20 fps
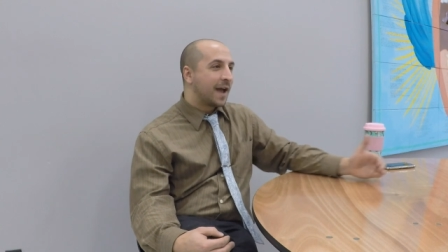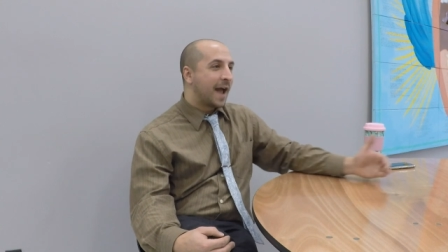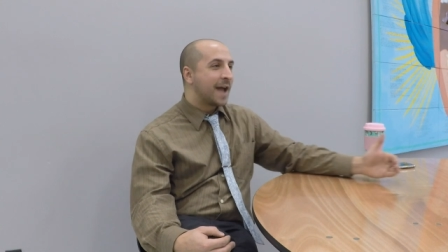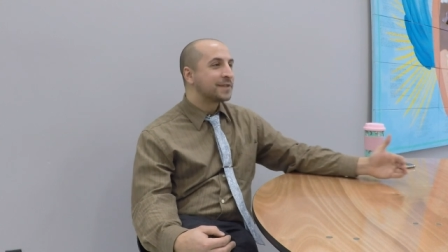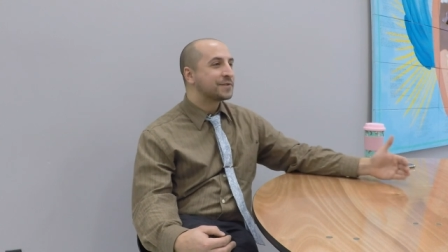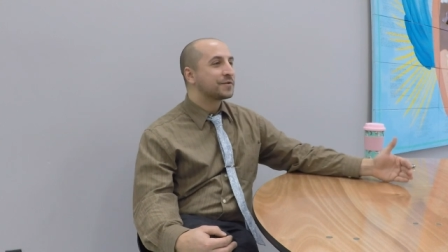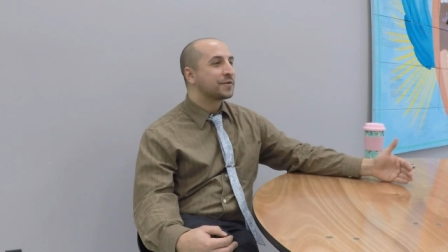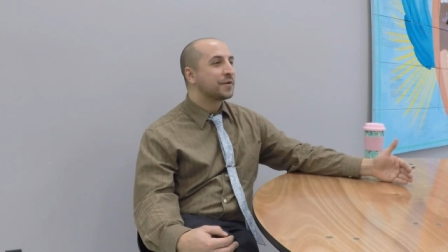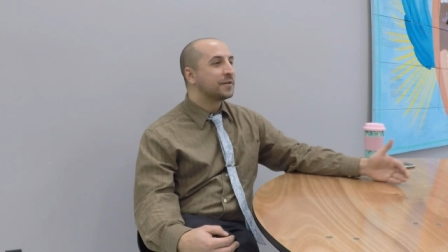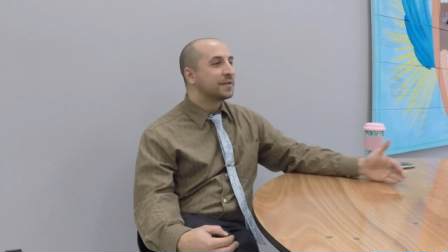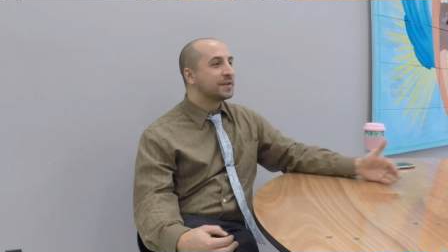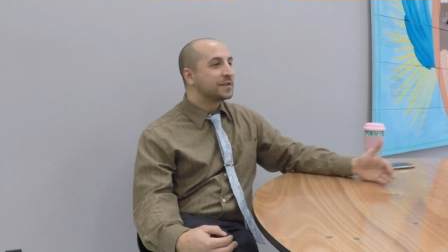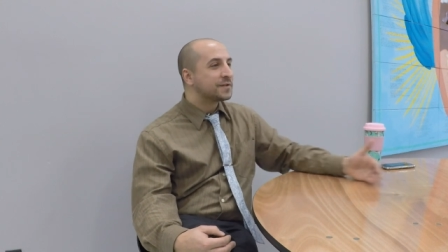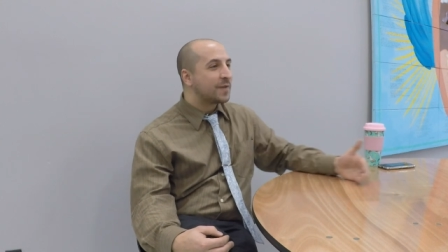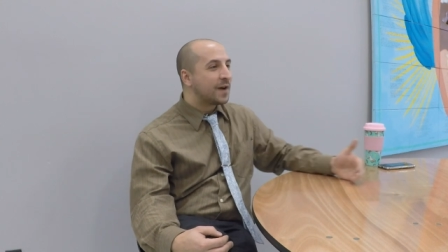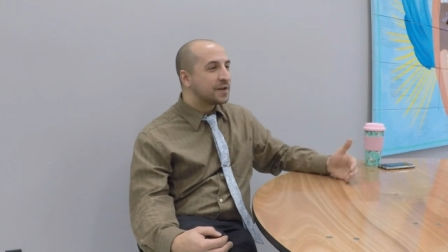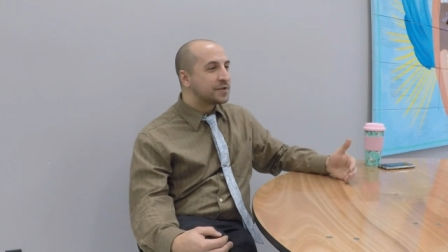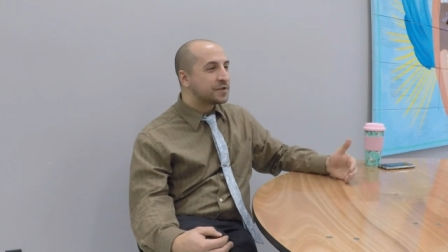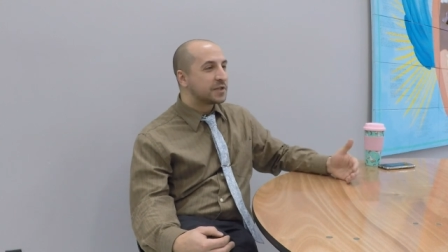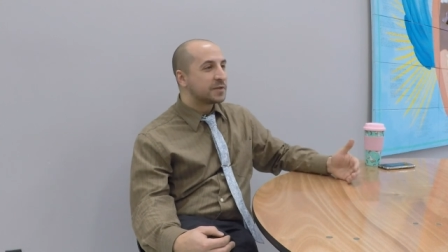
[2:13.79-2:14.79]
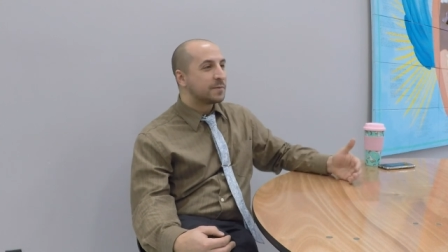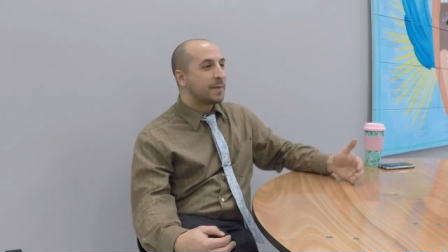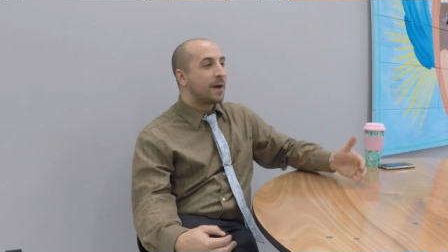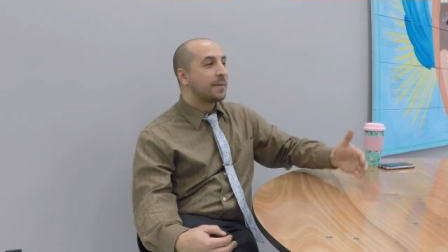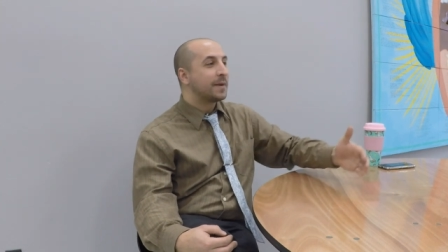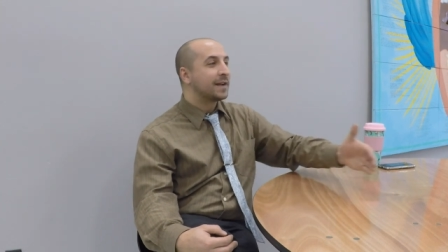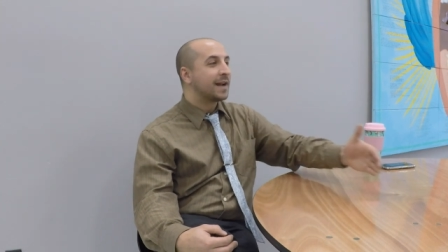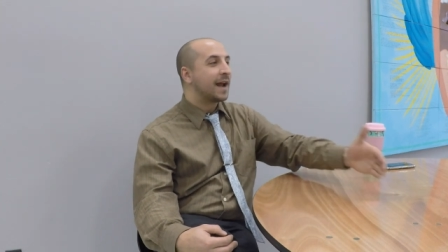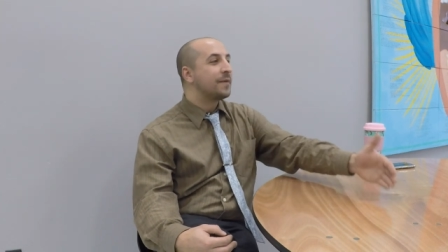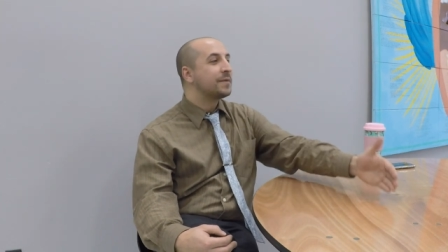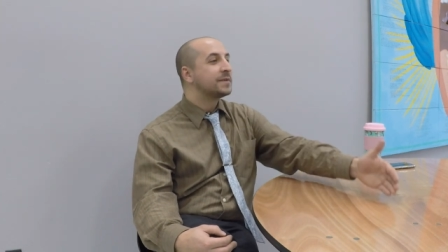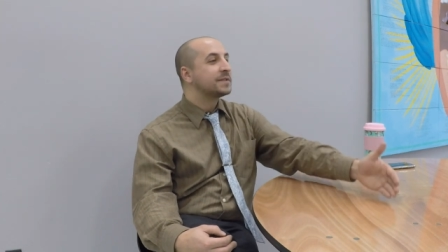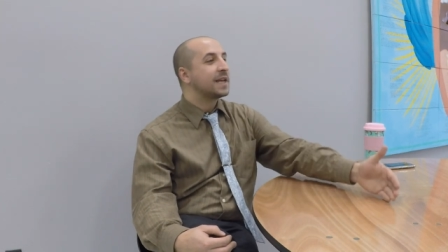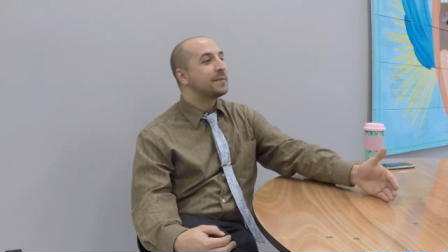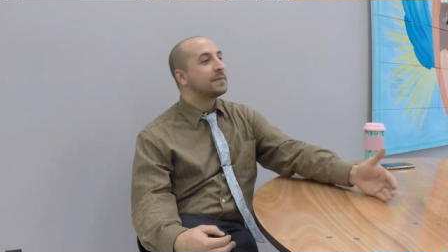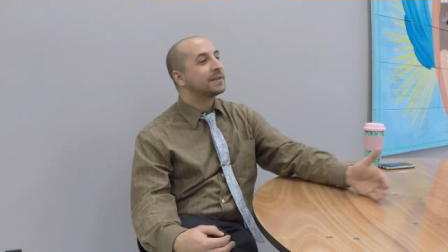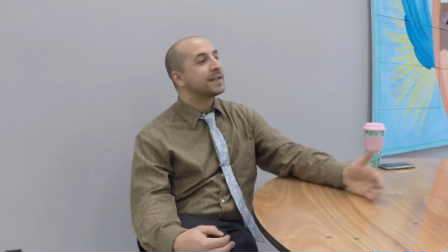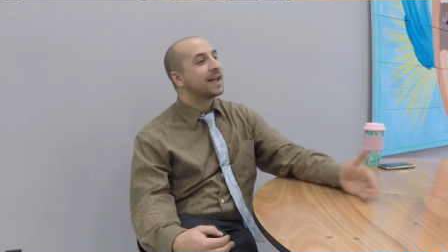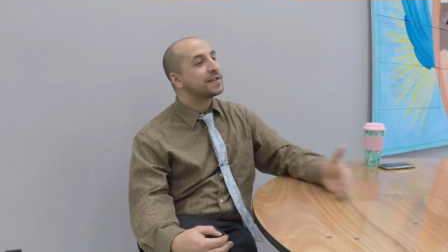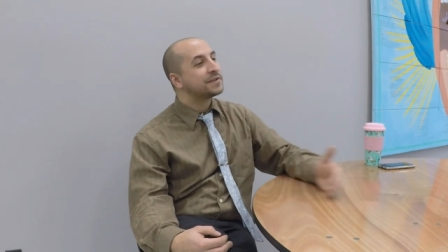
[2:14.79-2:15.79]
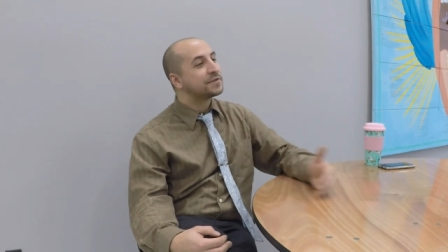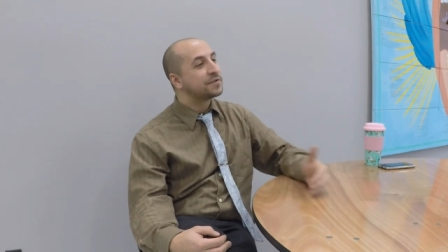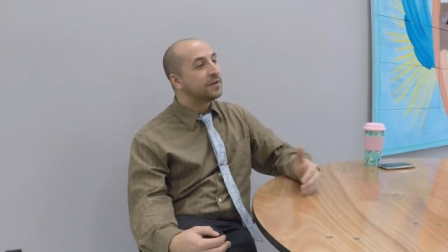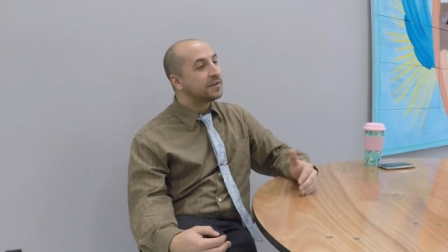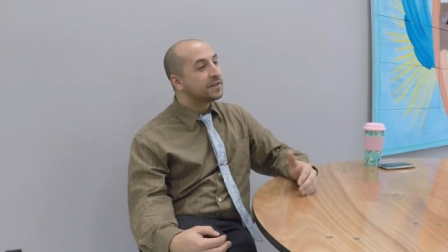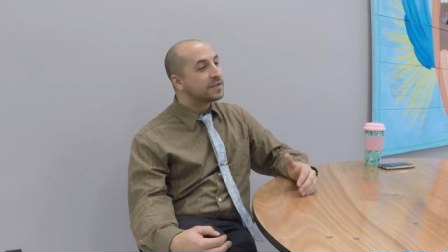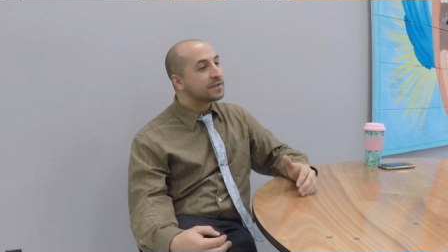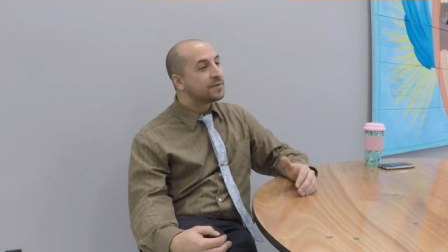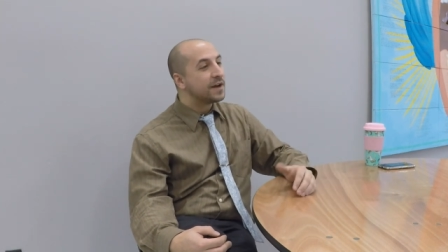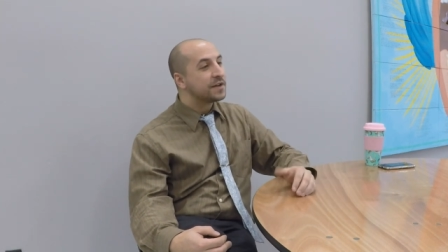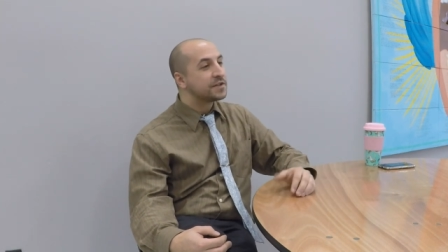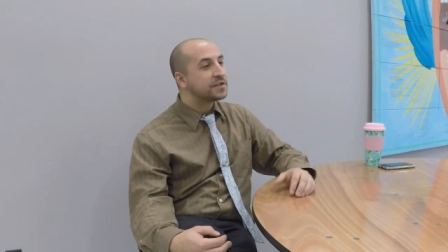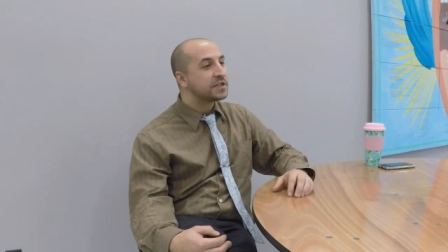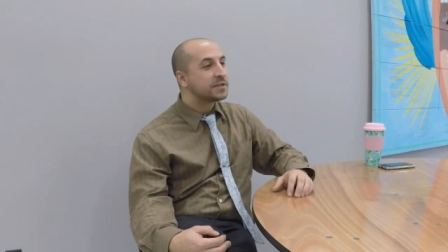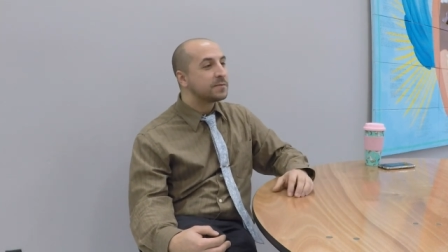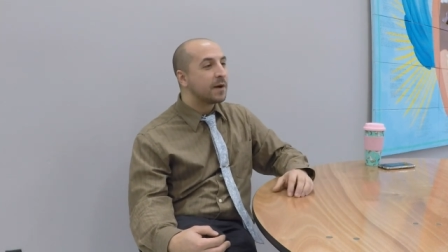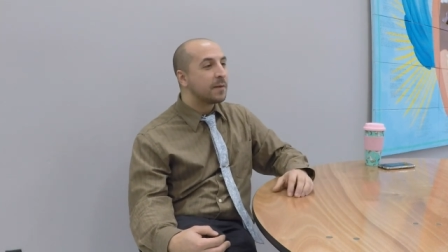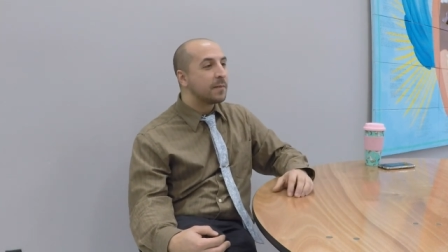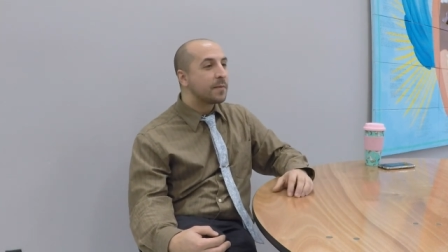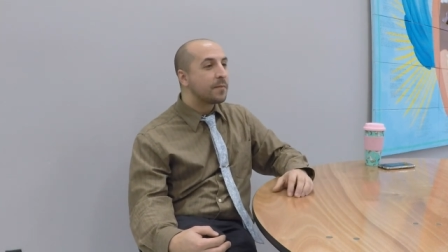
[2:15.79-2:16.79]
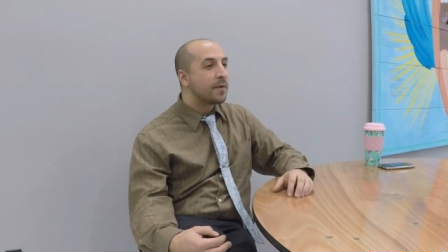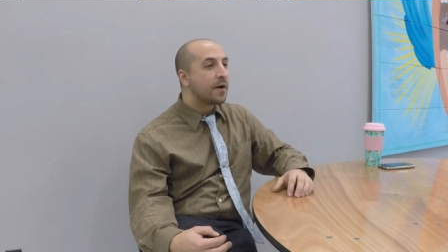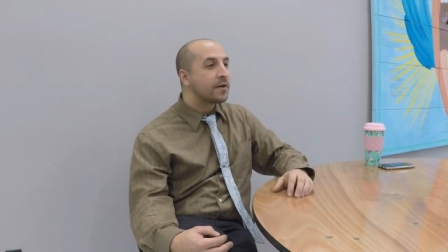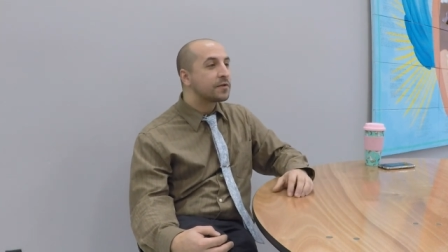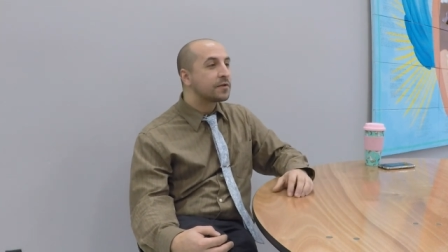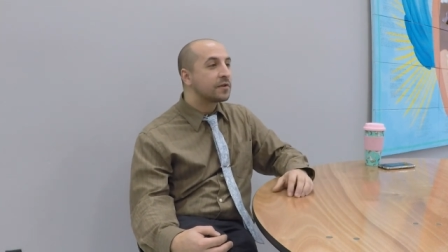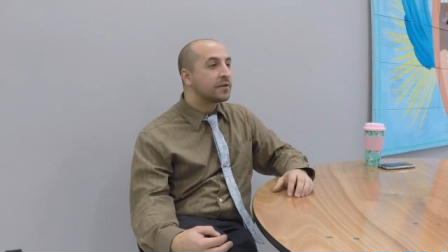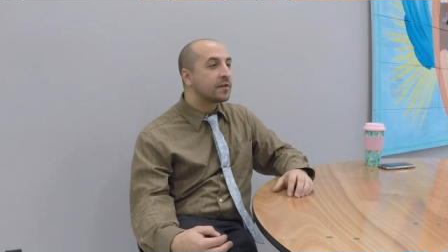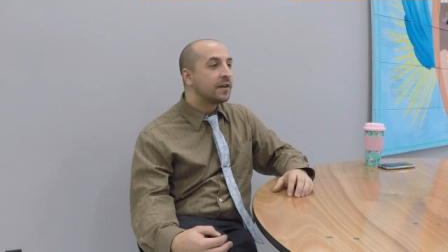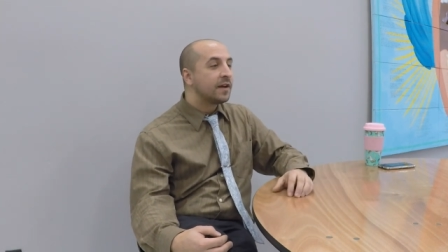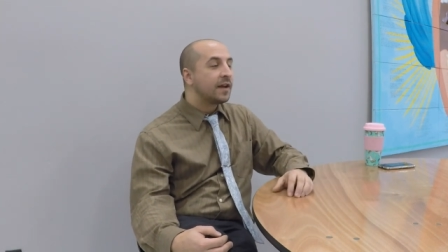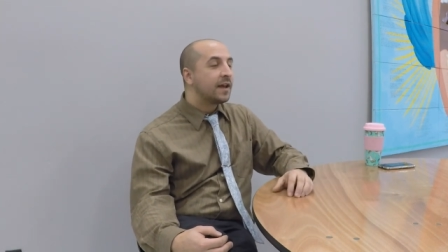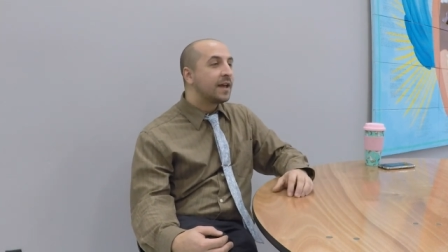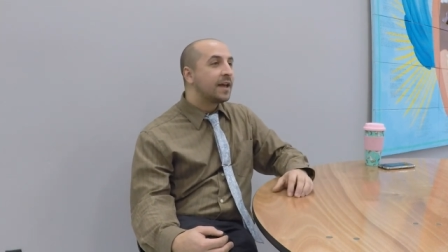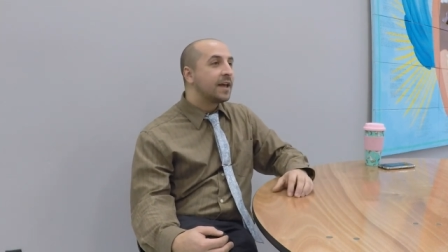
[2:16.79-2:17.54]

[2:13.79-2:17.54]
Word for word: answer all these questions about me and I was able to answer all these questions about my partner,